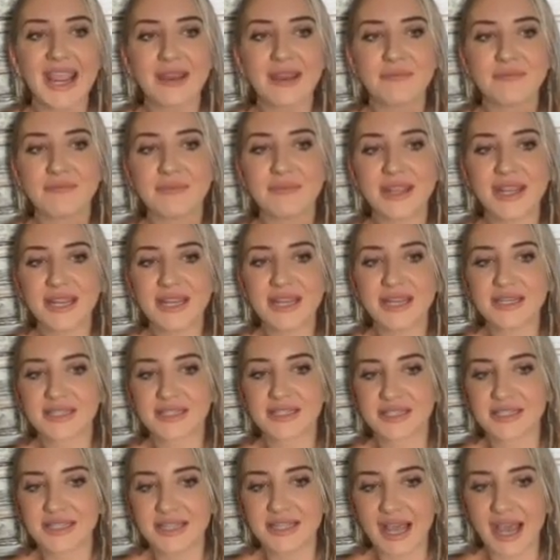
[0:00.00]
It
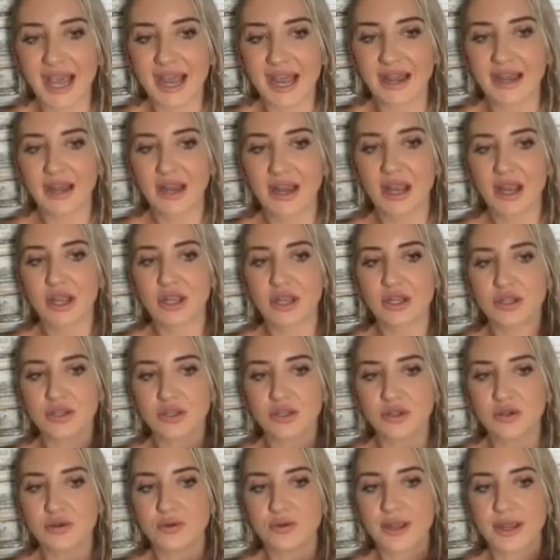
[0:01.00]
means that
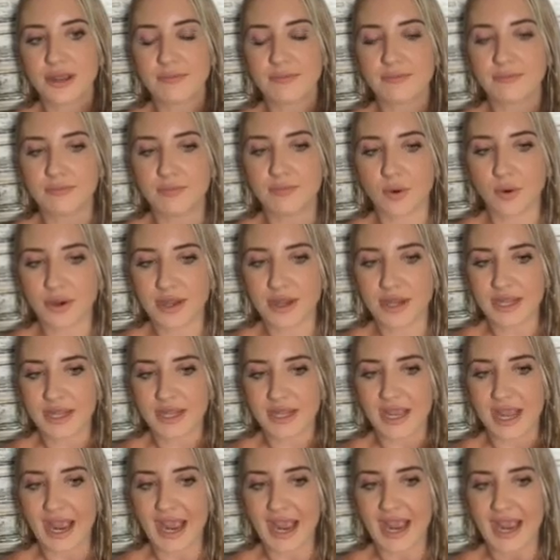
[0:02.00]
you
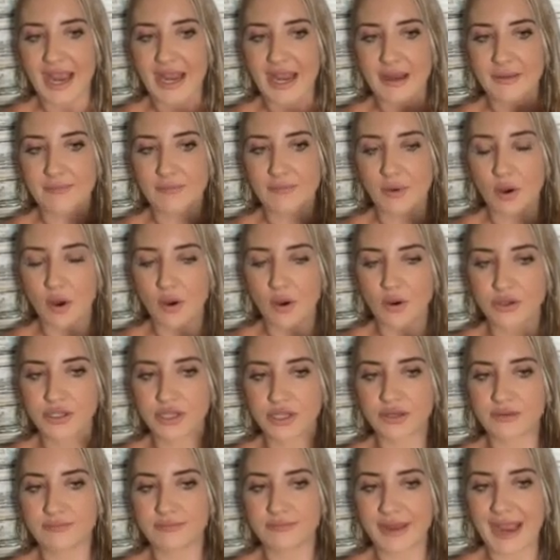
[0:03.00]
embody a
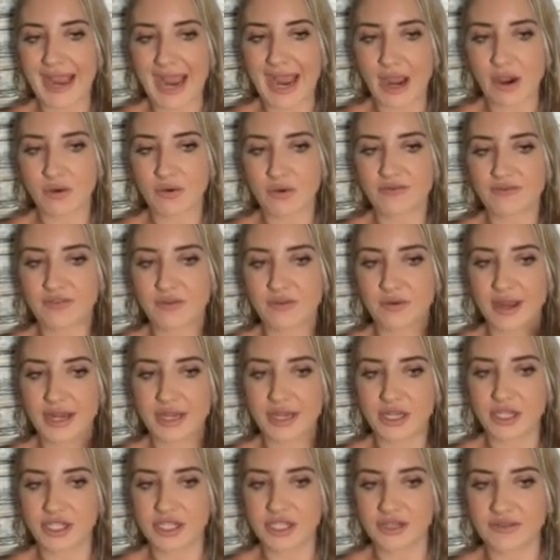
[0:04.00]
potent, powerful
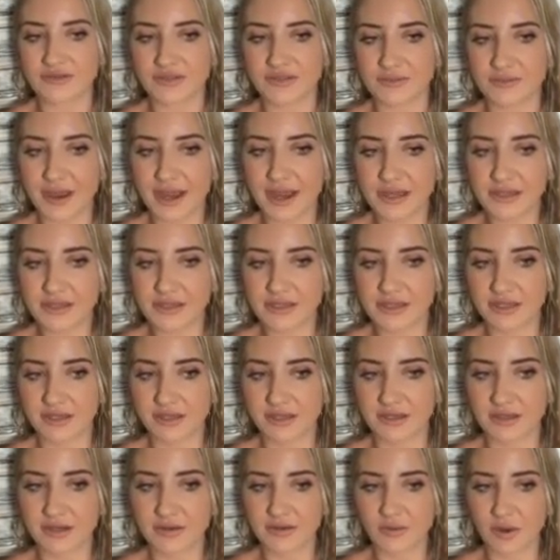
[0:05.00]
energy of the
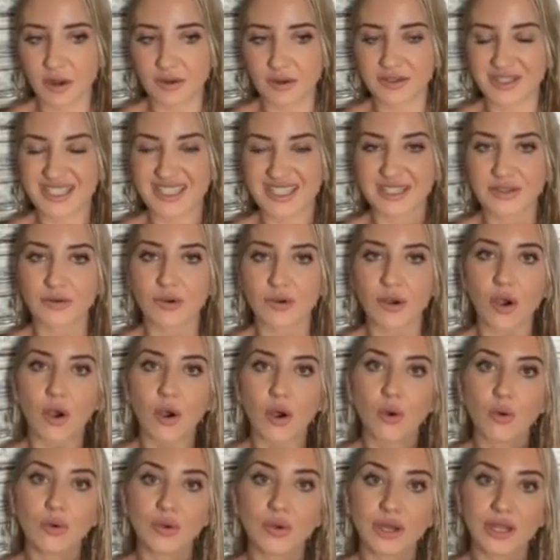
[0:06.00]
masculine while still
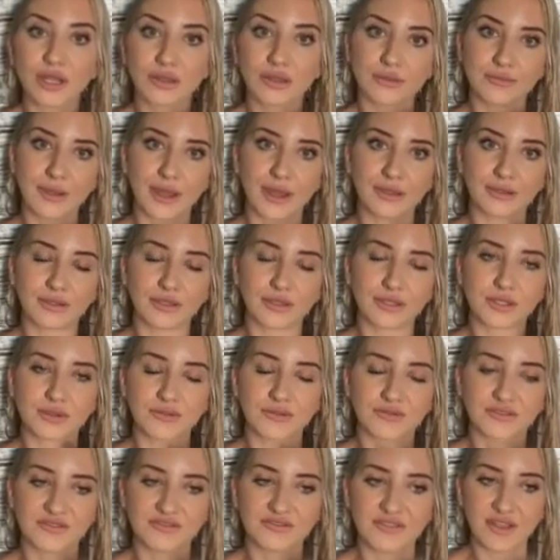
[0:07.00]
holding the balance
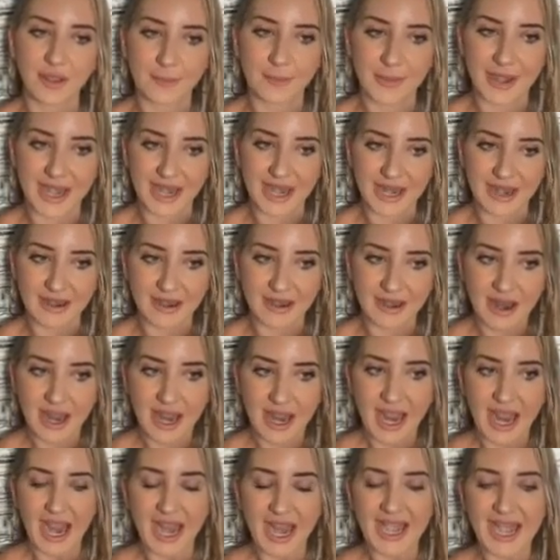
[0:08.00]
of the feminine.
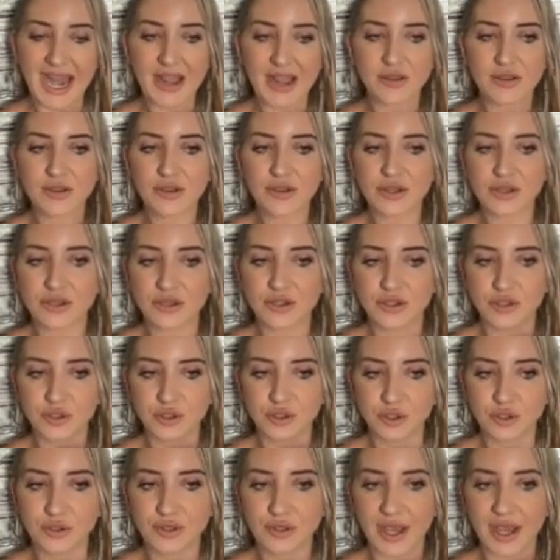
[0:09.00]
And how you can
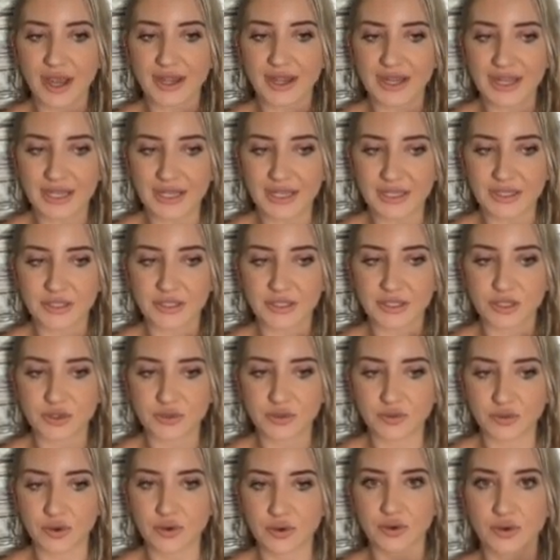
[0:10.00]
do that is
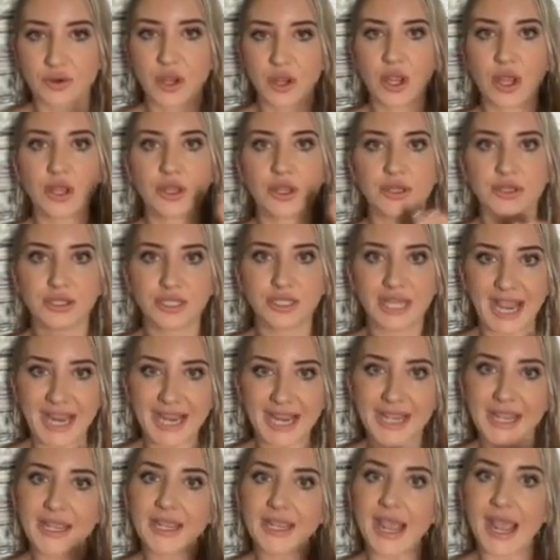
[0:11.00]
through
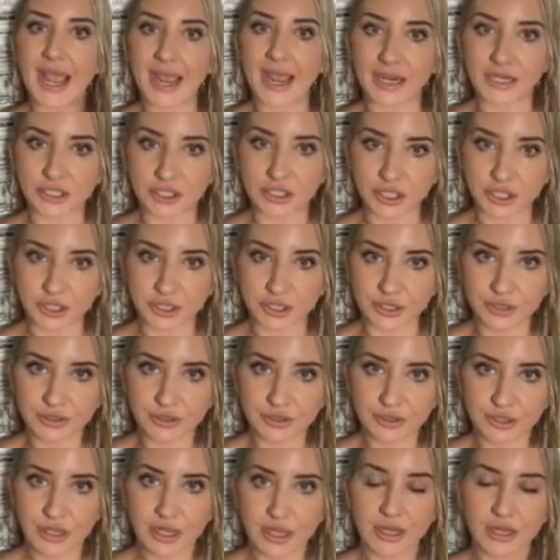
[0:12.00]
taking
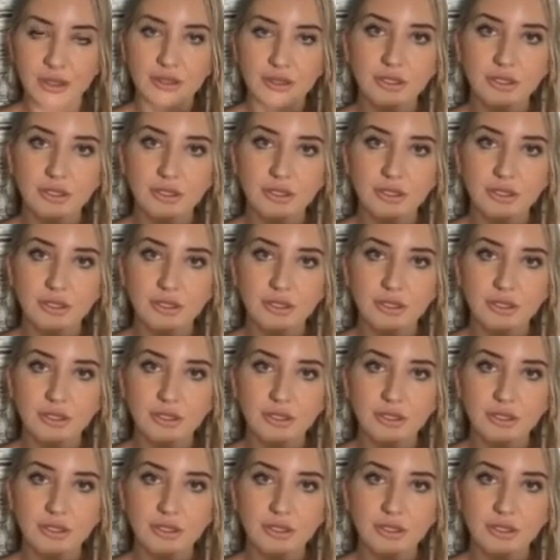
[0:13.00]
action,